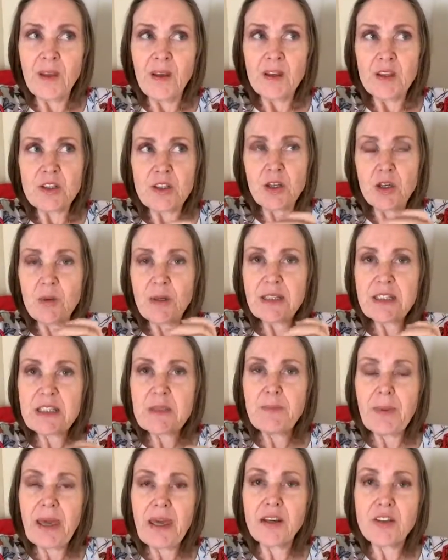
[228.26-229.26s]
So to
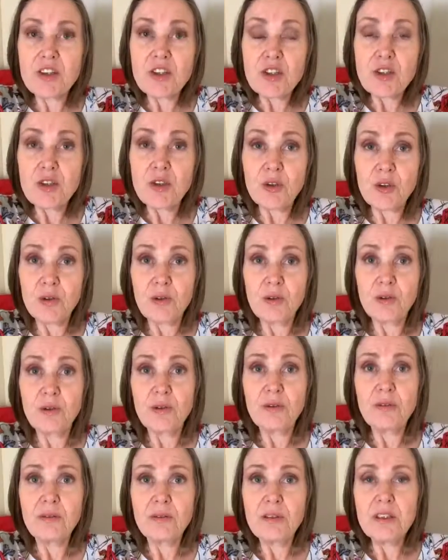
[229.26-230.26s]
expect
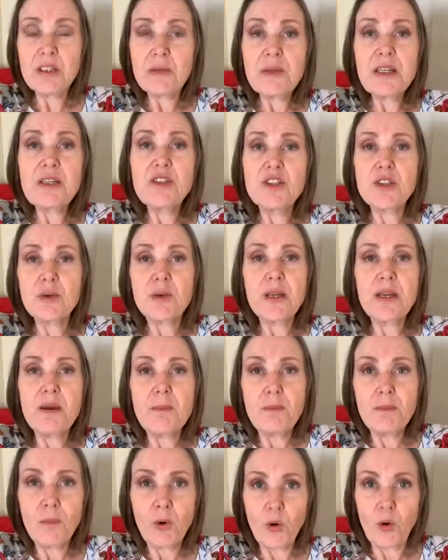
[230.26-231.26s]
you to be
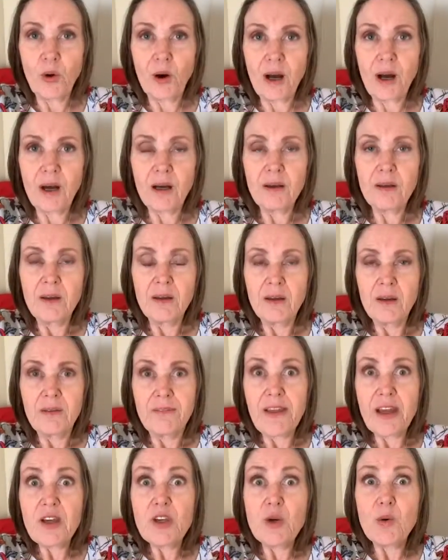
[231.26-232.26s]
doing more
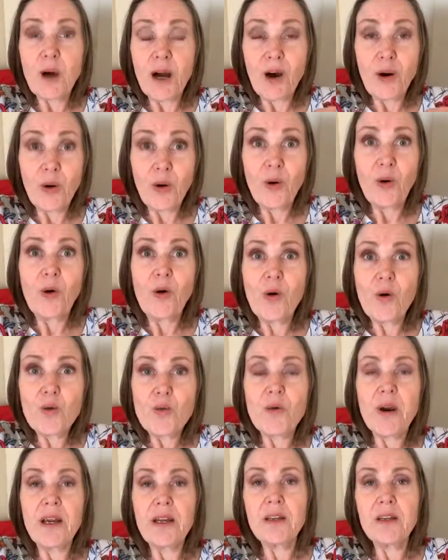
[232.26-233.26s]
than you are
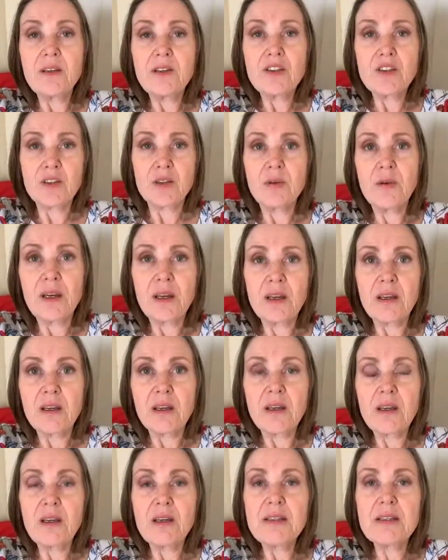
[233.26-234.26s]
already
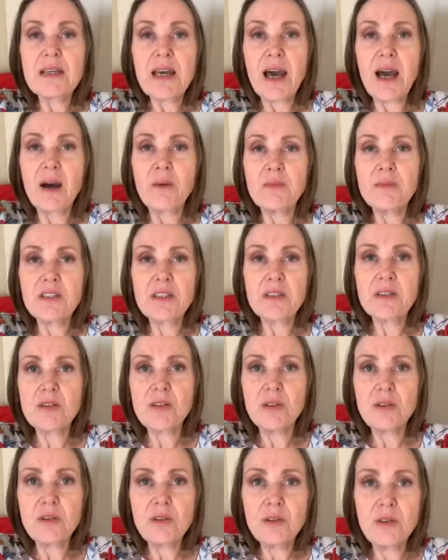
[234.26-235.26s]
doing is
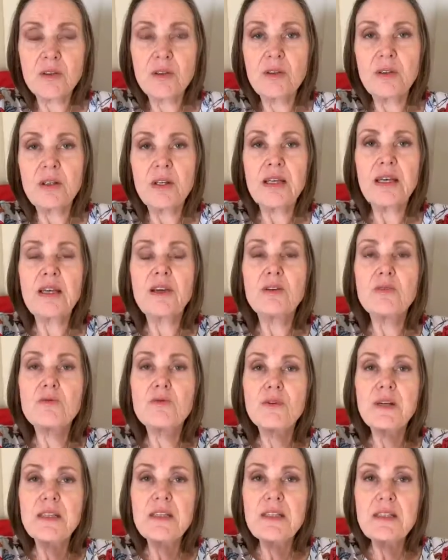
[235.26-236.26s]
absolutely
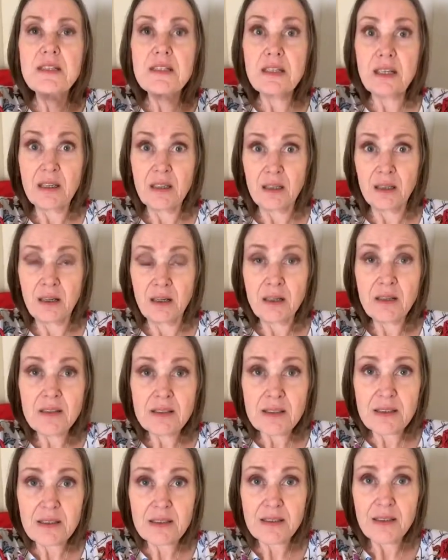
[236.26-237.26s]

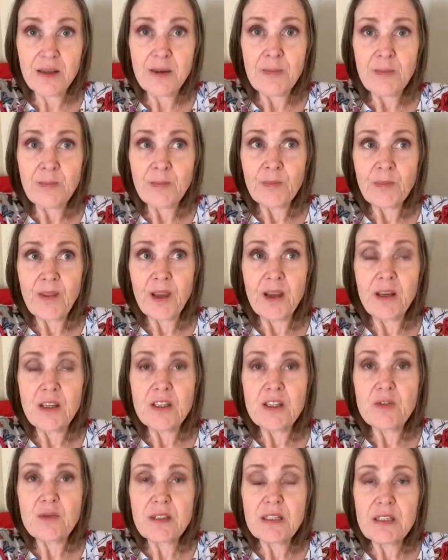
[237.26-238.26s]
ridiculous. It
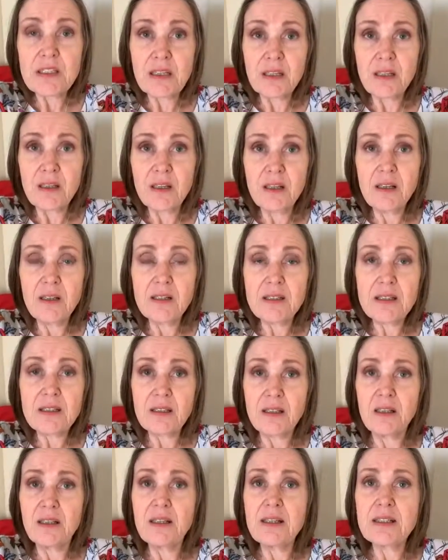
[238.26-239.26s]
is ridiculous,
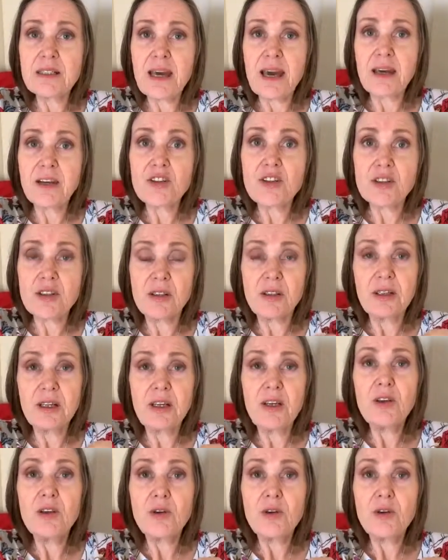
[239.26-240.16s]
and it's actually